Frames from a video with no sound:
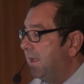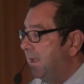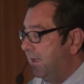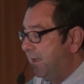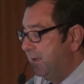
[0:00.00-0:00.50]

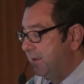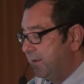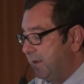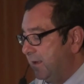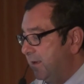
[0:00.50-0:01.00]

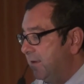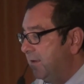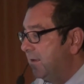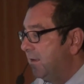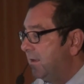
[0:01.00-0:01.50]
And
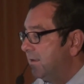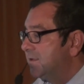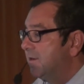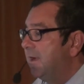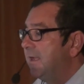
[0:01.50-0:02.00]

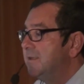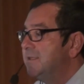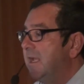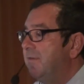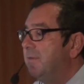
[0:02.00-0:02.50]
let's go
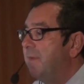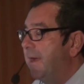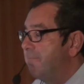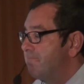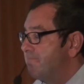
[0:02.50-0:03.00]
ahead and save
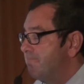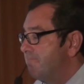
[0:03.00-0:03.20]
the map.